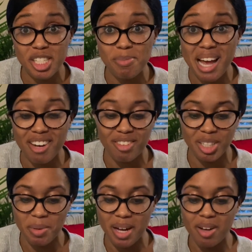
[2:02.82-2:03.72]
back really
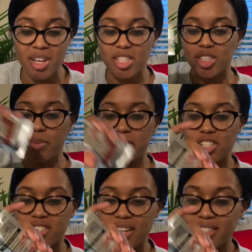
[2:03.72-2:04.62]
well. So we
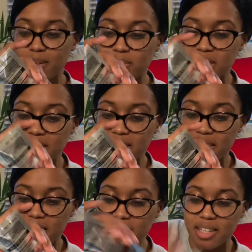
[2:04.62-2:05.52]
just like dump this in
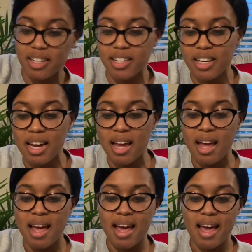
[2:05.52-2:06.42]
here
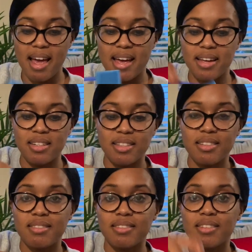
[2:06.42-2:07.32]
and
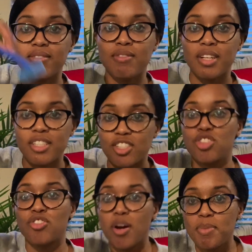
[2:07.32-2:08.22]
really just
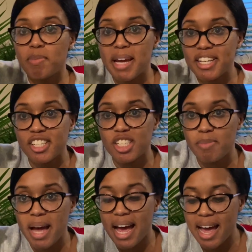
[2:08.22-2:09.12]
scrub the patient's
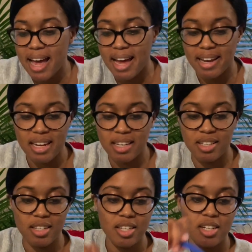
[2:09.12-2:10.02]
back,
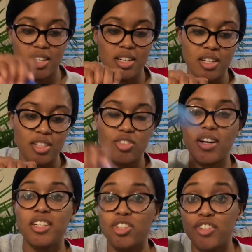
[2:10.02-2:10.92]
try
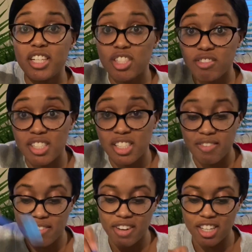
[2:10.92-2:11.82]
to decrease the risk of
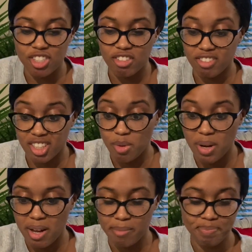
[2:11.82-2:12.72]
infection really
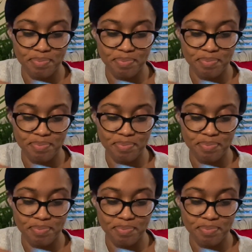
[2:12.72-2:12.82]
well.